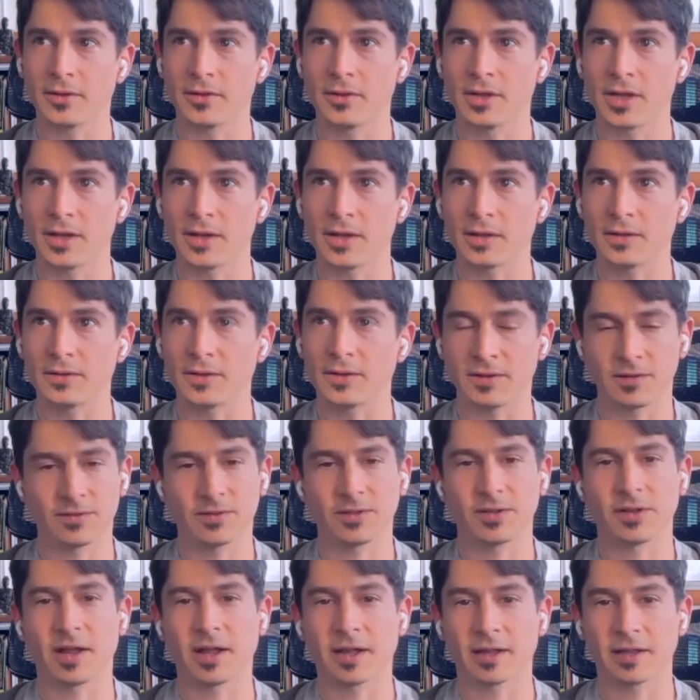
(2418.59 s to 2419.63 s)
It exists
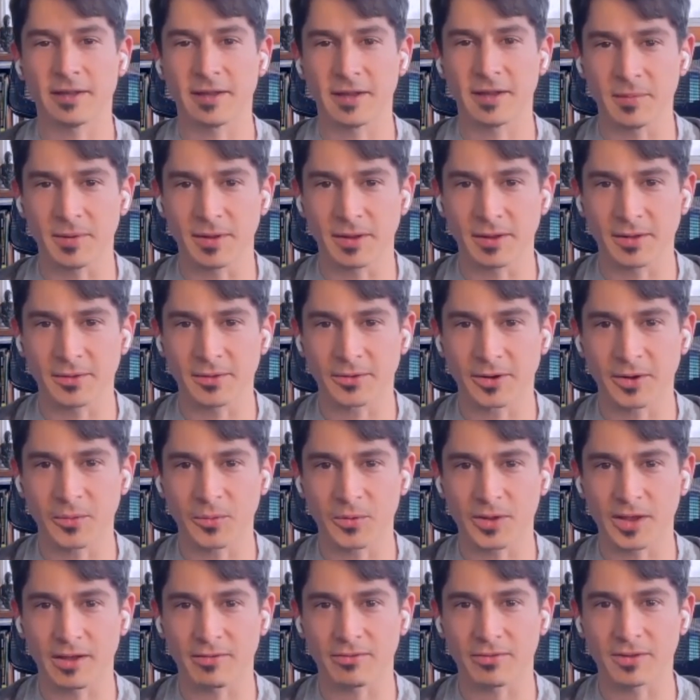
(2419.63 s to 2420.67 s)
in academia, right?
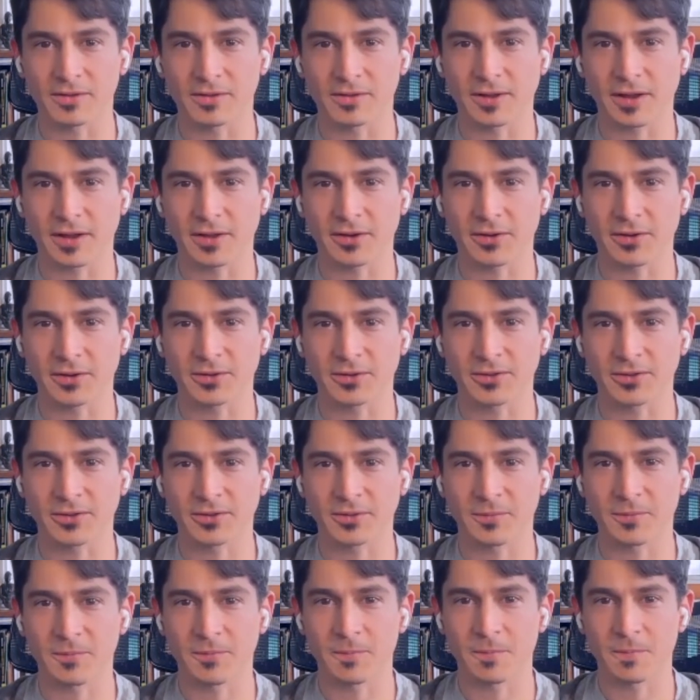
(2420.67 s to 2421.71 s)
We have these titles,
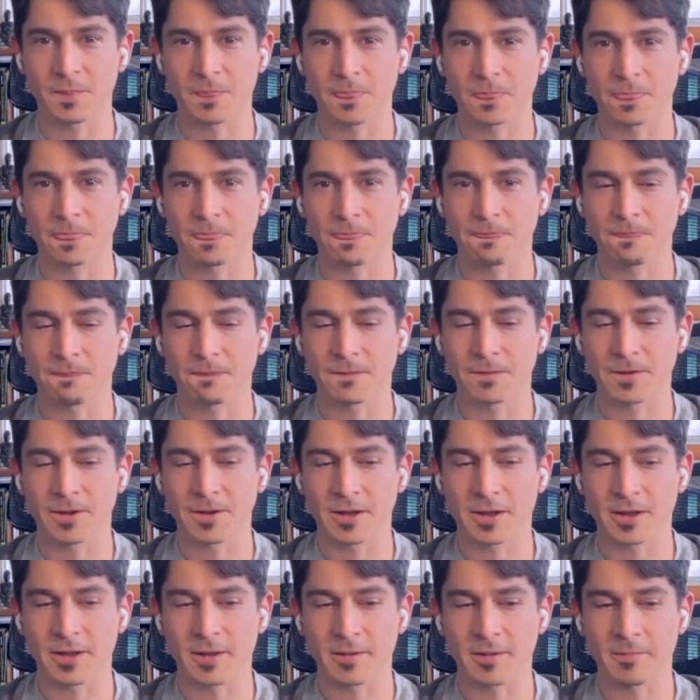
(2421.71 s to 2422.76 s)

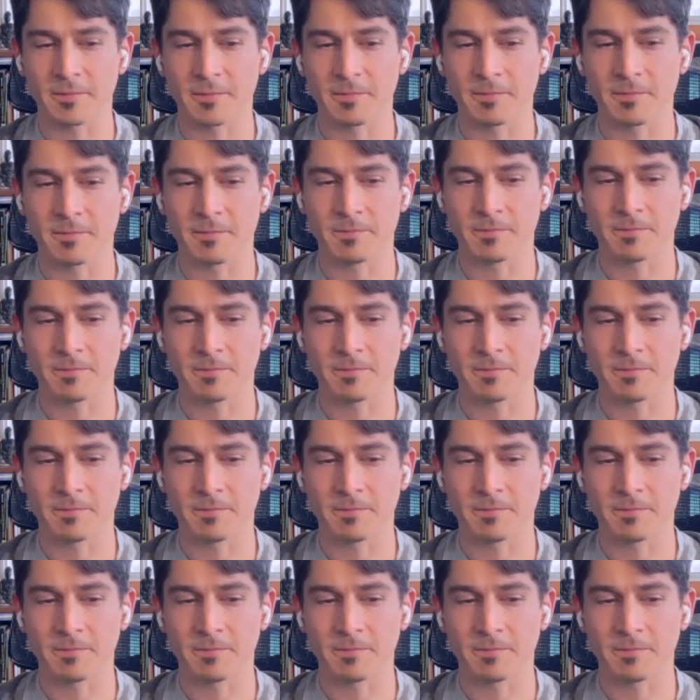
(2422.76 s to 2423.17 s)
um,